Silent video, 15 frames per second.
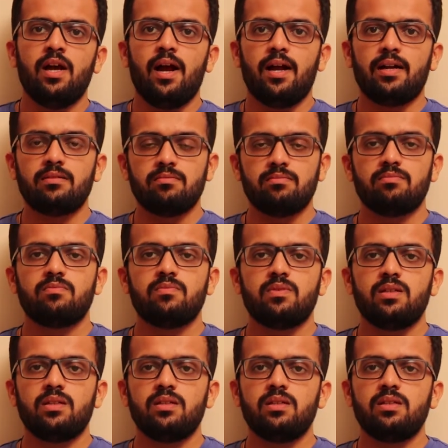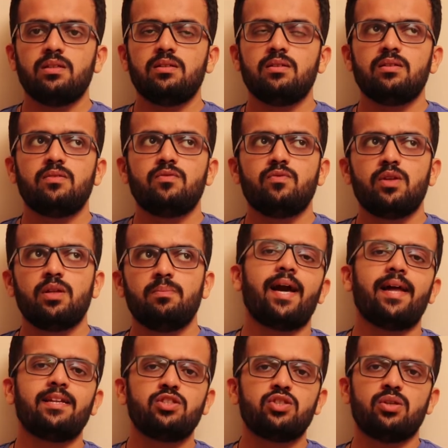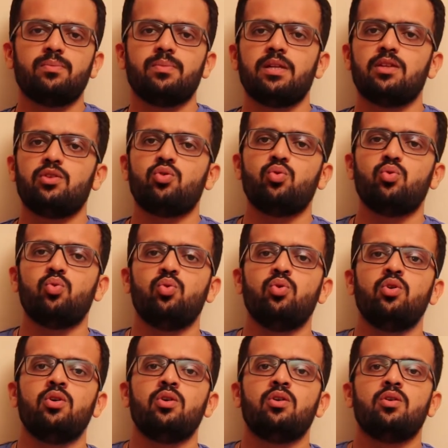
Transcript: and he will carry Germany through